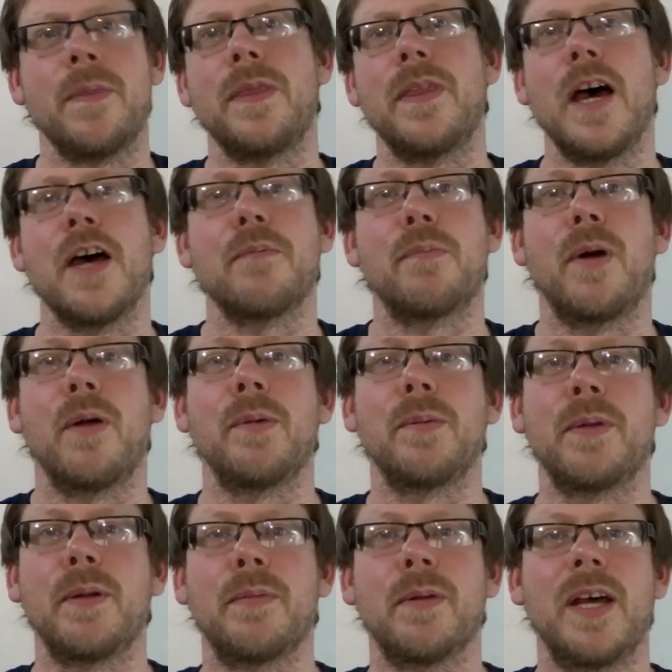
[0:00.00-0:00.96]
That
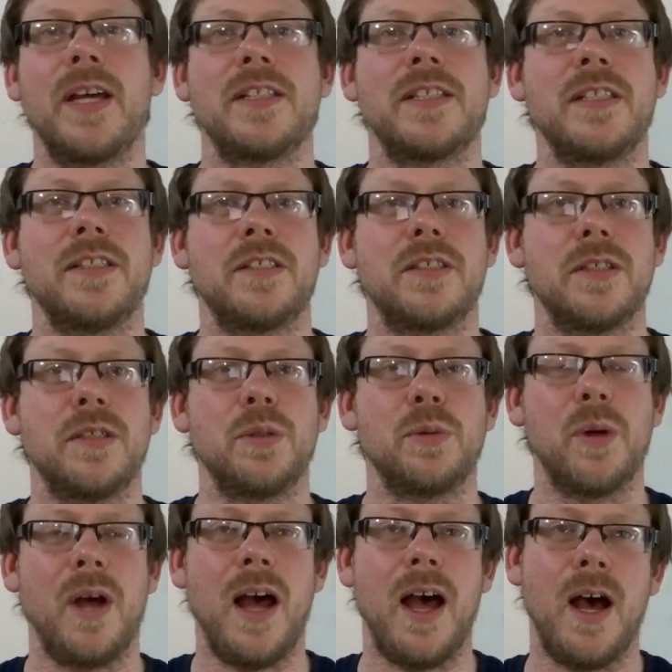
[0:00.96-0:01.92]
probably plays
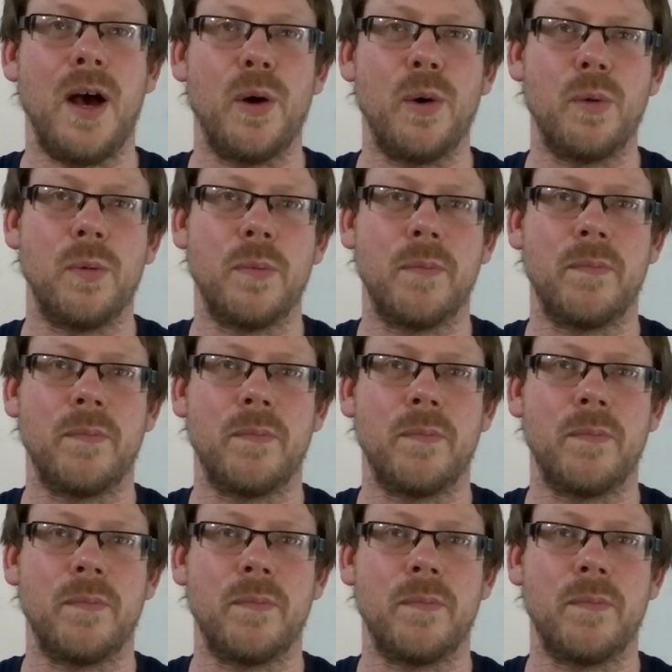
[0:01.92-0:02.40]
into how